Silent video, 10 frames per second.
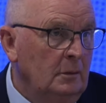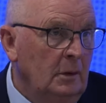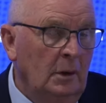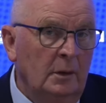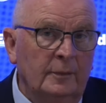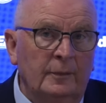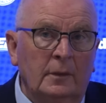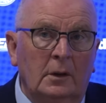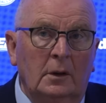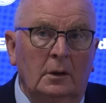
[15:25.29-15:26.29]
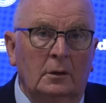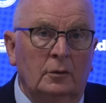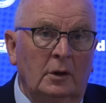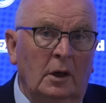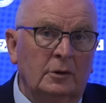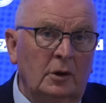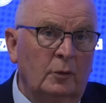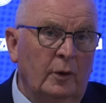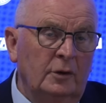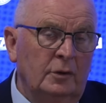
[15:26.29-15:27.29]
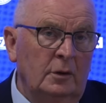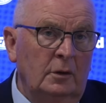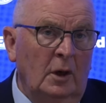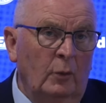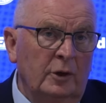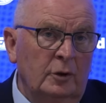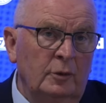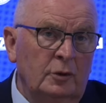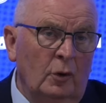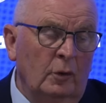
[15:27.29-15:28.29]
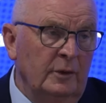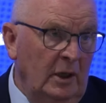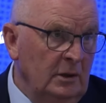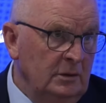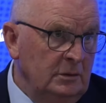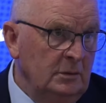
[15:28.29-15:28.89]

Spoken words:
So in answer to your question, do I wish he would stop? Yes.